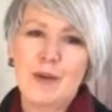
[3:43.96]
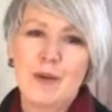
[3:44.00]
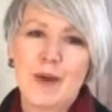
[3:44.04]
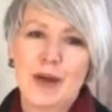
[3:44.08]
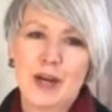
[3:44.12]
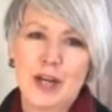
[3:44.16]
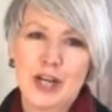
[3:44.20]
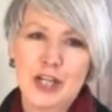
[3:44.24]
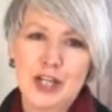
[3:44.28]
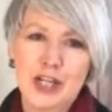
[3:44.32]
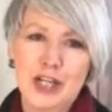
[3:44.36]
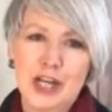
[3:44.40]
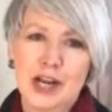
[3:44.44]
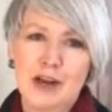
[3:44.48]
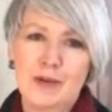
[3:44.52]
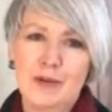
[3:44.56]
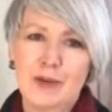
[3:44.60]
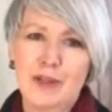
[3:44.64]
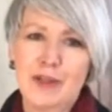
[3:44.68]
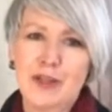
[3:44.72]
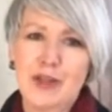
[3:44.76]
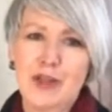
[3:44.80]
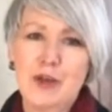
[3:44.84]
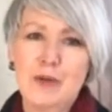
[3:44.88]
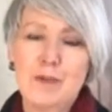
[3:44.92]
I want to share
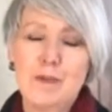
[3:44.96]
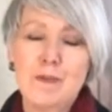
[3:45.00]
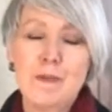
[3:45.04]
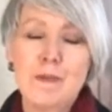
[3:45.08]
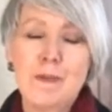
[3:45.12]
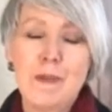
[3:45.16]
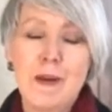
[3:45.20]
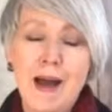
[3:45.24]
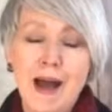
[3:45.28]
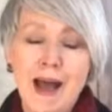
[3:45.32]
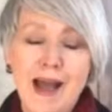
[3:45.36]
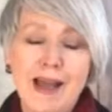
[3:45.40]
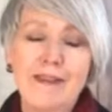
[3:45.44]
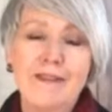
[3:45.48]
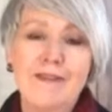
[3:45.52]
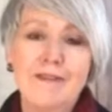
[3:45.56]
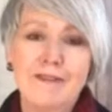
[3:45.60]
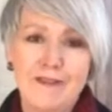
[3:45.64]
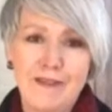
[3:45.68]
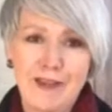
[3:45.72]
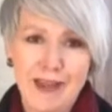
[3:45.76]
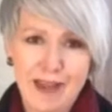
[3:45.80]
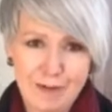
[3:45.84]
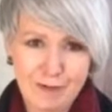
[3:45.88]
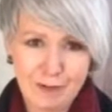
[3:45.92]
with you my
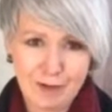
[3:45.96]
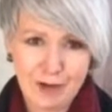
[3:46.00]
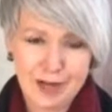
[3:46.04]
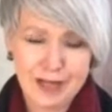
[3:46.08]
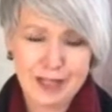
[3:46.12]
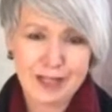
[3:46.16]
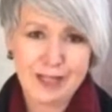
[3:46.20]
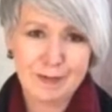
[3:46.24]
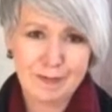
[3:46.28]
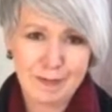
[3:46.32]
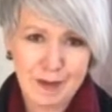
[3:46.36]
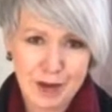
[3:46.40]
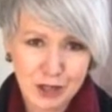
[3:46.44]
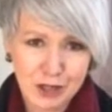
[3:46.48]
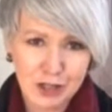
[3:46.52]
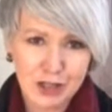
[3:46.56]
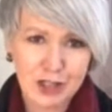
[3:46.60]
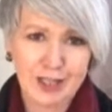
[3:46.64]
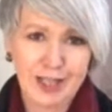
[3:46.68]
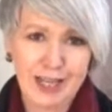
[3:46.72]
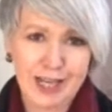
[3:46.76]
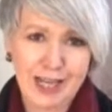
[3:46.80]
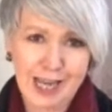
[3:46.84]
favorite special